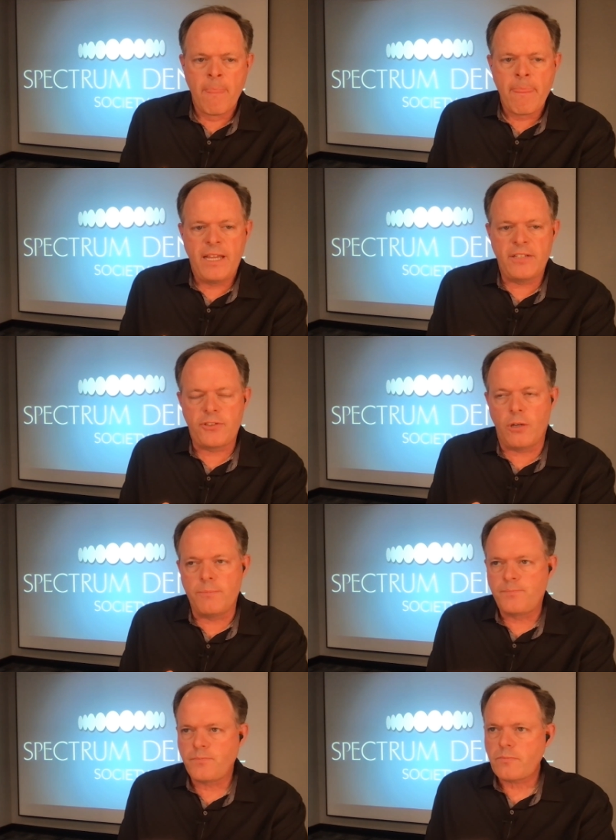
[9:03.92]
And so,
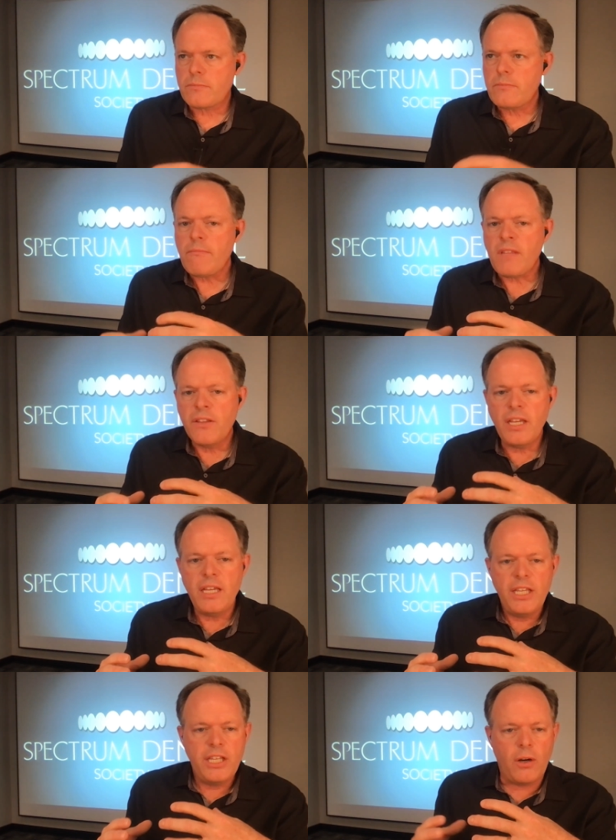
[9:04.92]

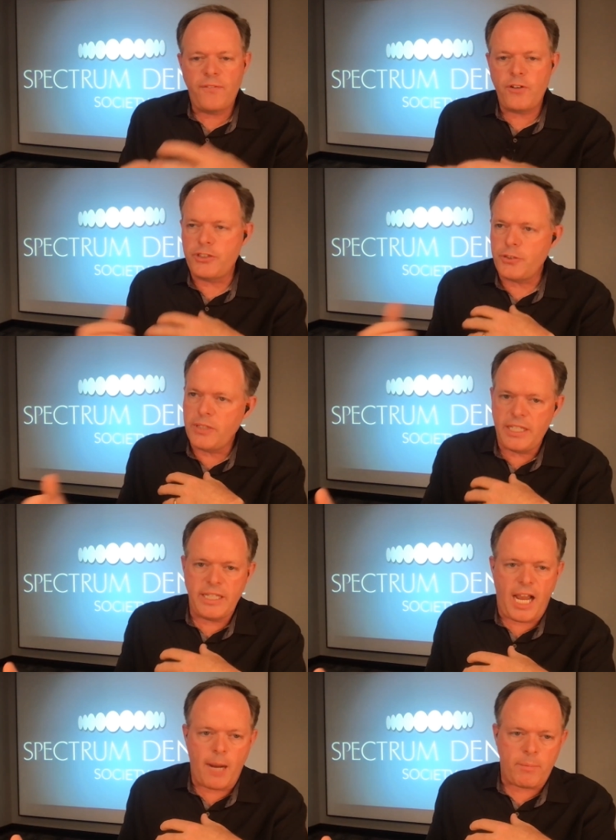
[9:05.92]
if you're doing it in the
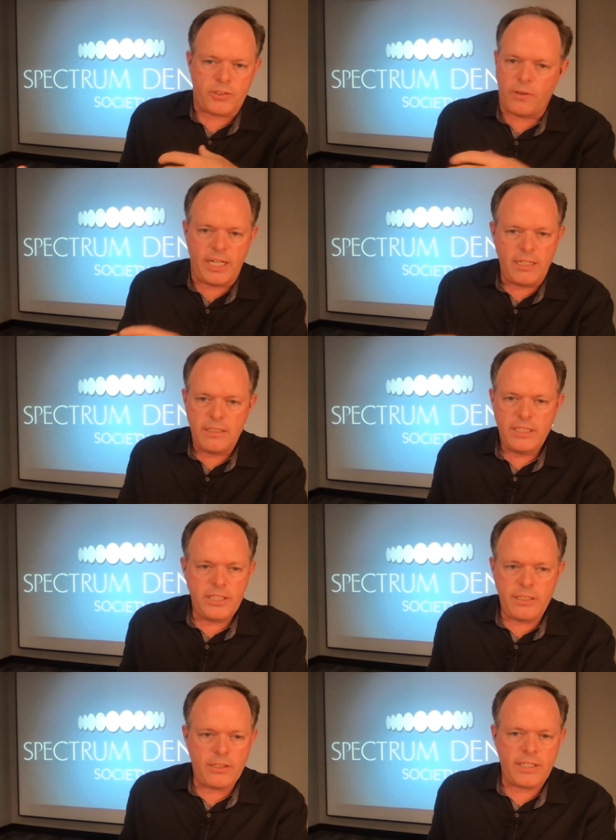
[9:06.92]
operatory,
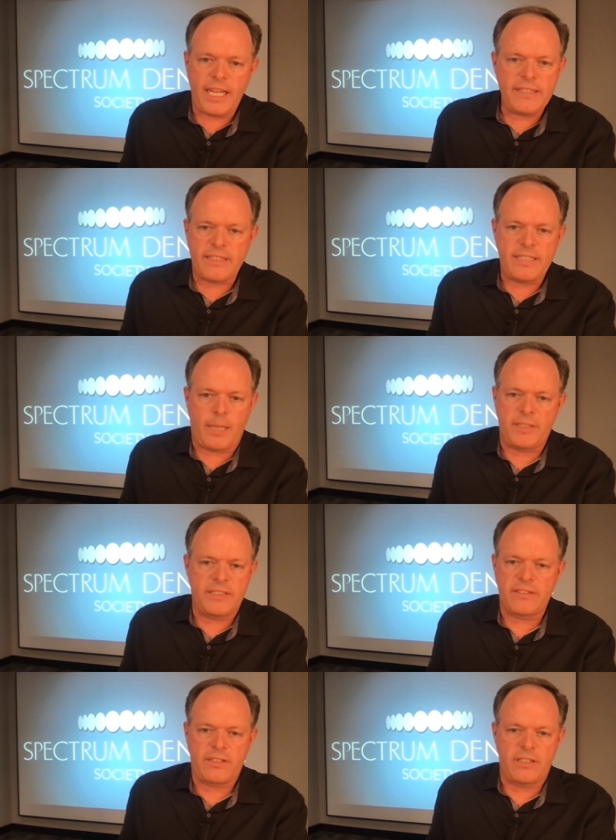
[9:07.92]
your case
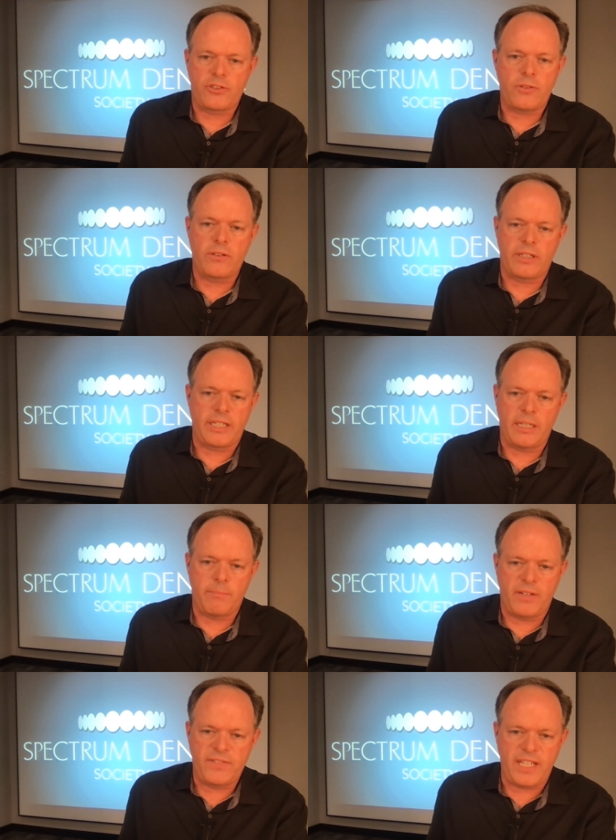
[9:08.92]
acceptance is going to struggle to get
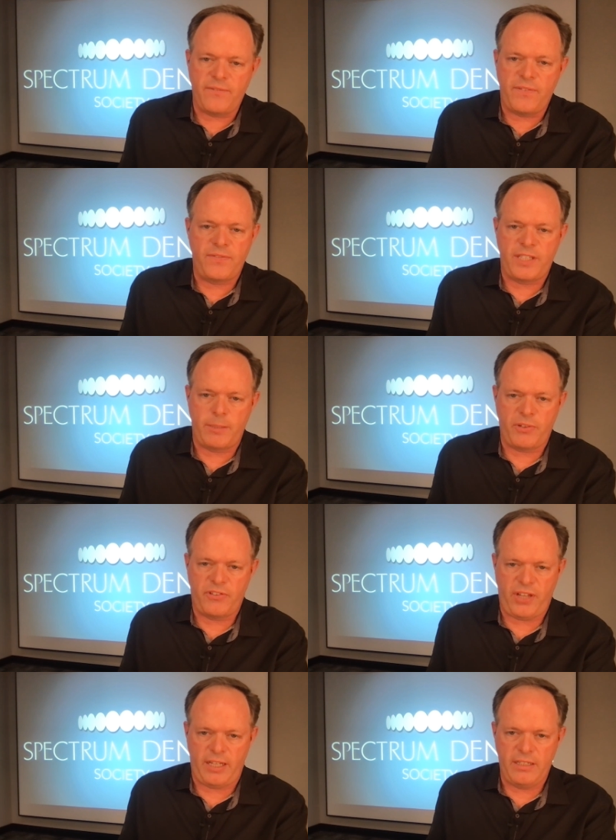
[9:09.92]
above 10,
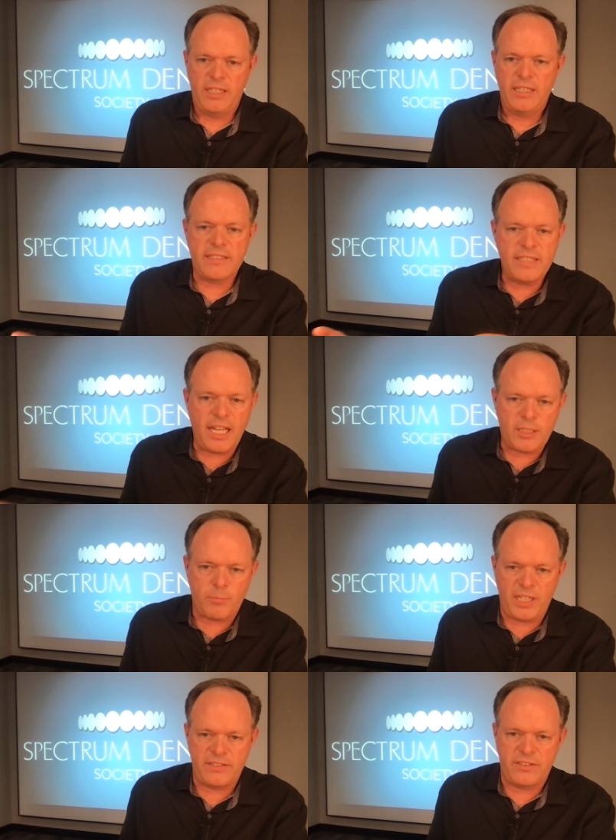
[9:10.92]
15%. That's not the
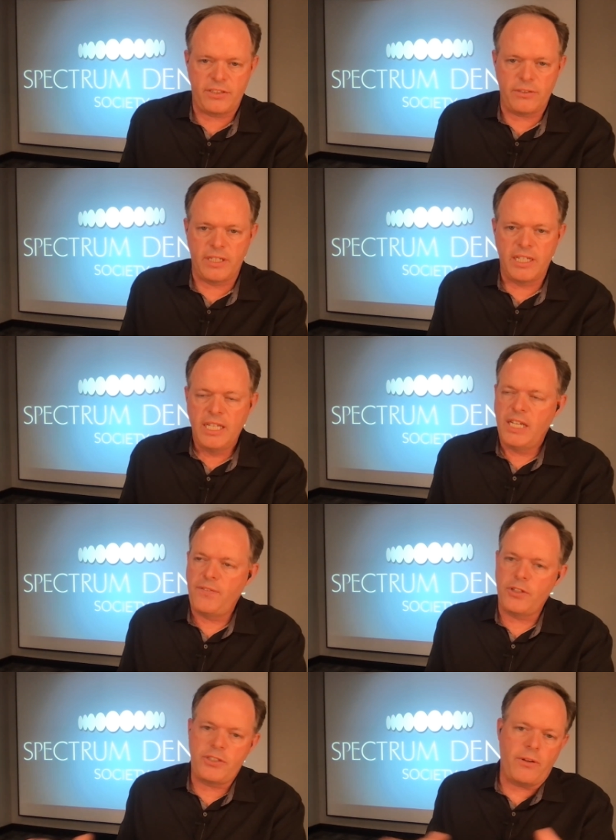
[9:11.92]
place to do it. If
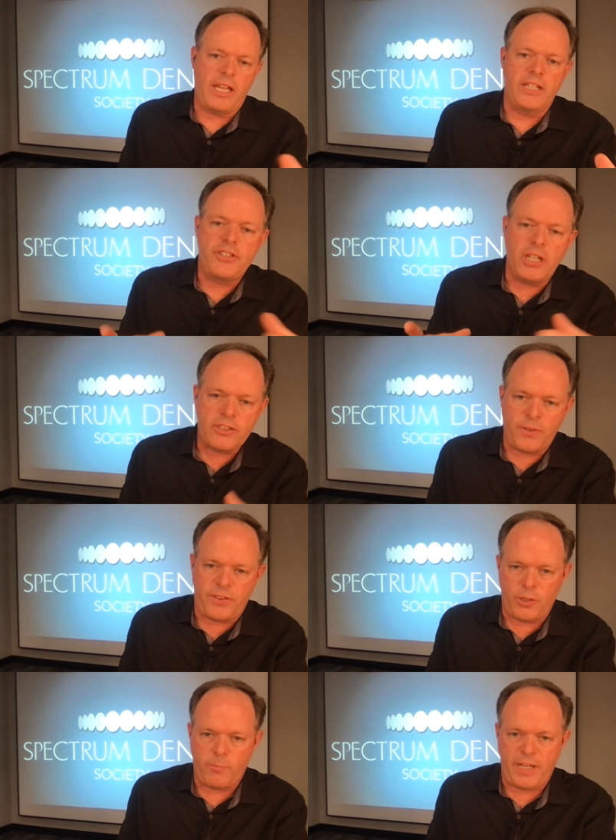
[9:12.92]
you're doing it just with
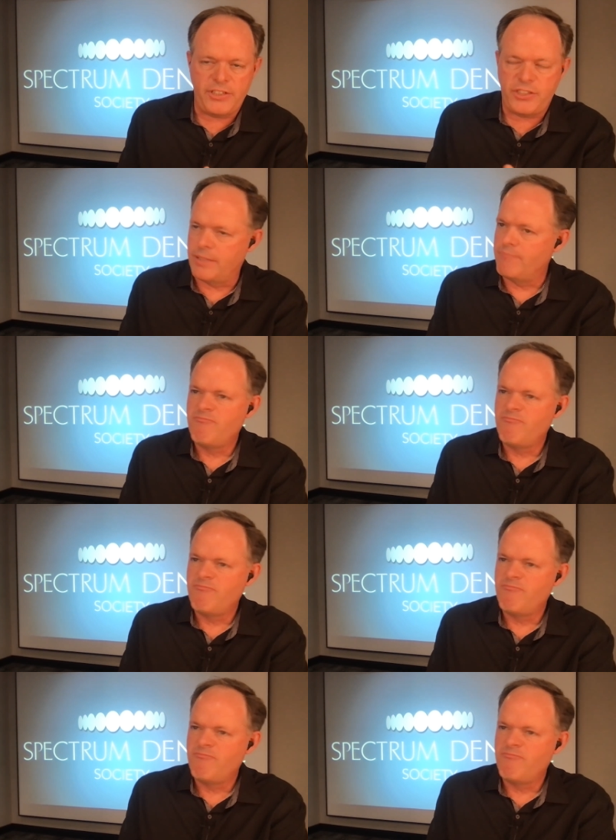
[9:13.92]
your patient,